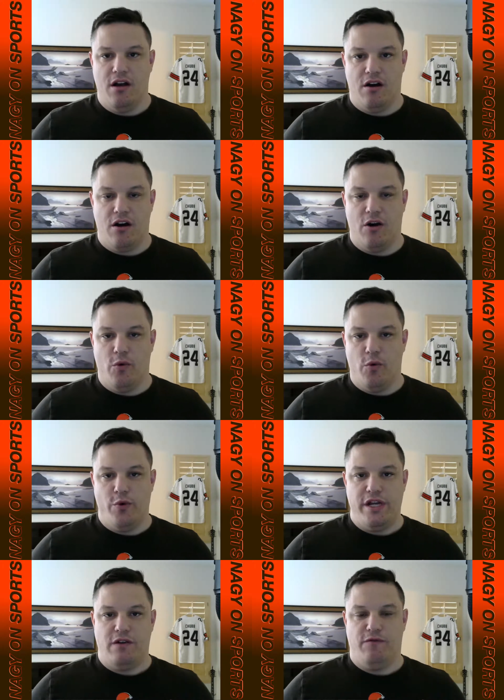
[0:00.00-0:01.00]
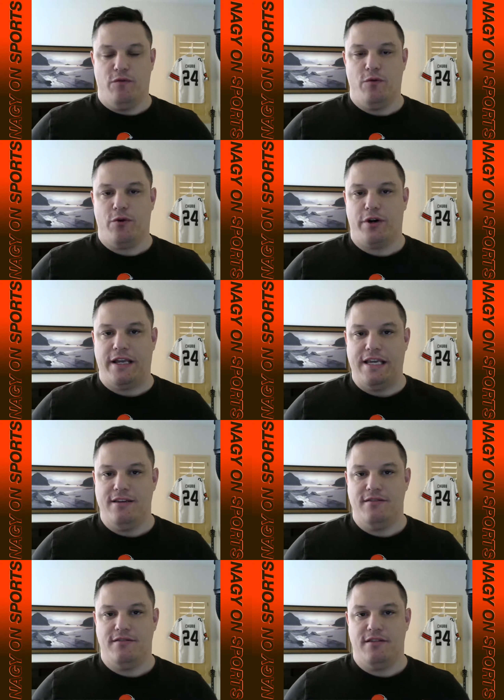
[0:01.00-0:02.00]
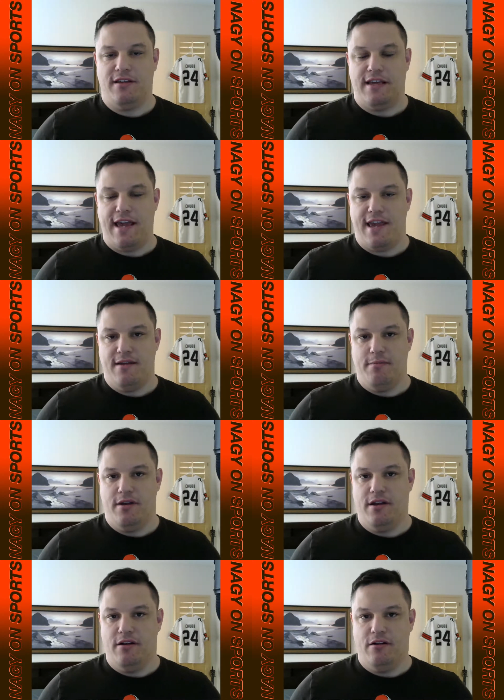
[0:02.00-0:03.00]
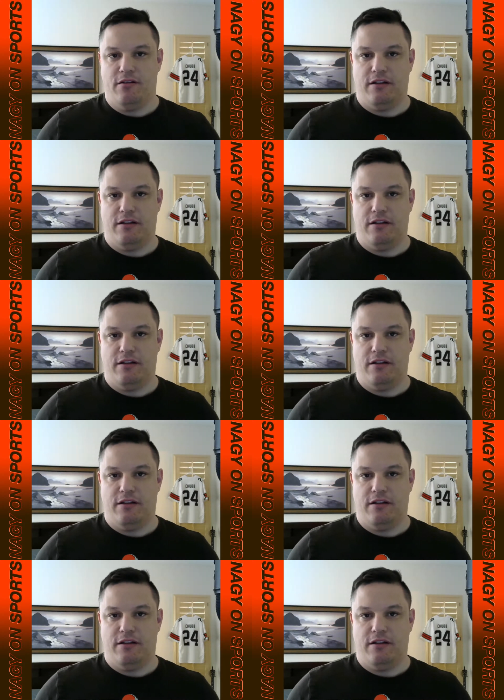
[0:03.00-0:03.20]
our Week 4 keys to the game here.